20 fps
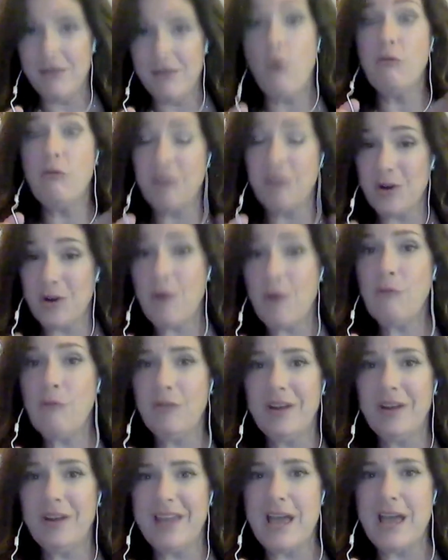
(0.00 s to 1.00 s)
over and
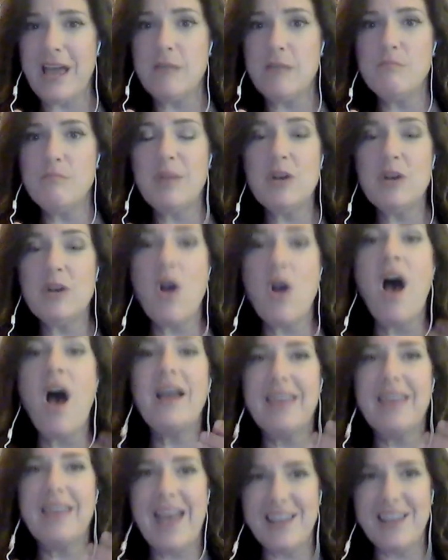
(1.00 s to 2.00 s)
over again, but
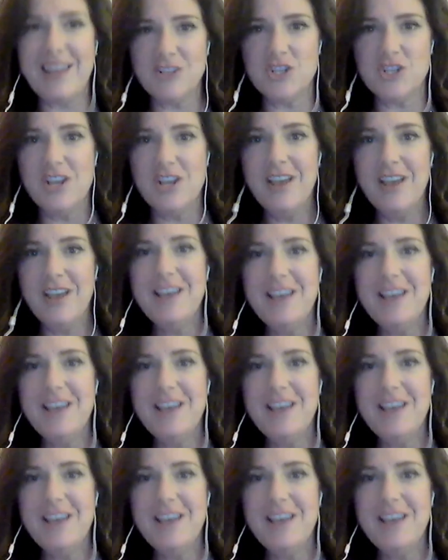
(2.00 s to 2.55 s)
not catch,